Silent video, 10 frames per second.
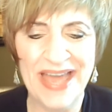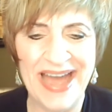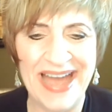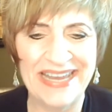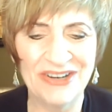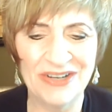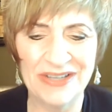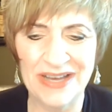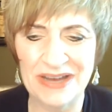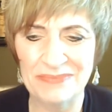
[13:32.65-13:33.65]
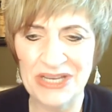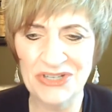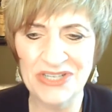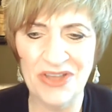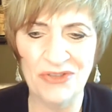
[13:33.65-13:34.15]

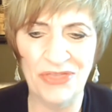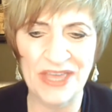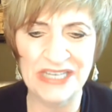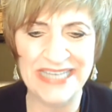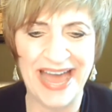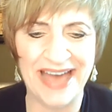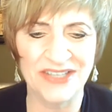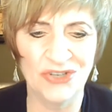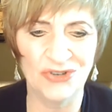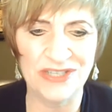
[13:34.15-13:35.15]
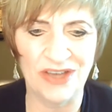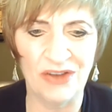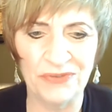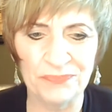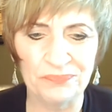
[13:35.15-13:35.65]
Here's another thing to ask
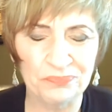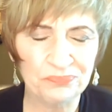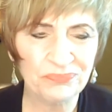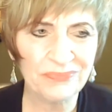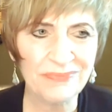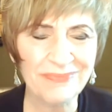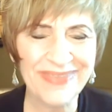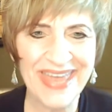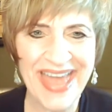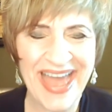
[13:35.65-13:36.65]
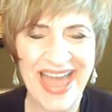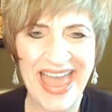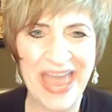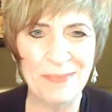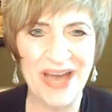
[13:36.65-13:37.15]
yourself.
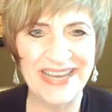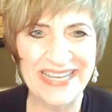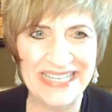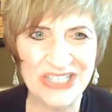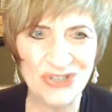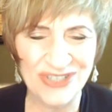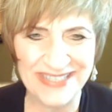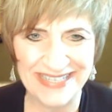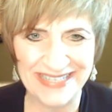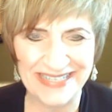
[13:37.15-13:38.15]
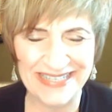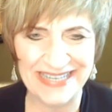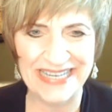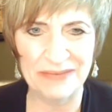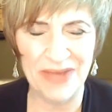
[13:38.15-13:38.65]
Am I interested
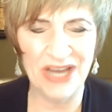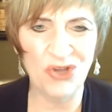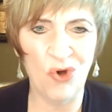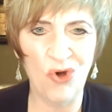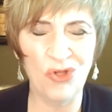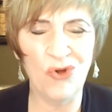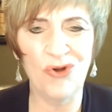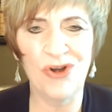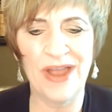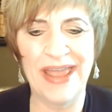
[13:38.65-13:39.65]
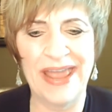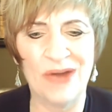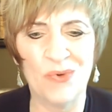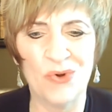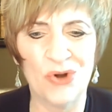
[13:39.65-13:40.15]
in my goal
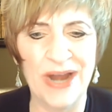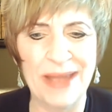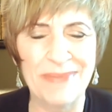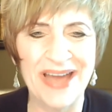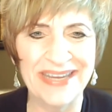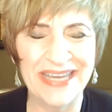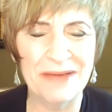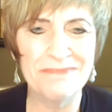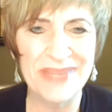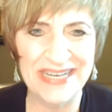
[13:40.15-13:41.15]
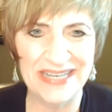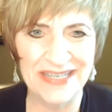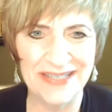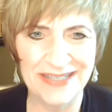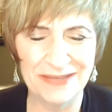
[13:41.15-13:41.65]
or am I
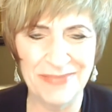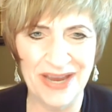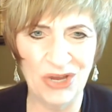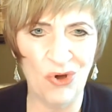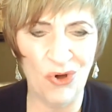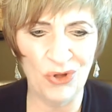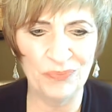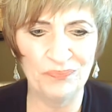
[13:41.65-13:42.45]
committed to my goal?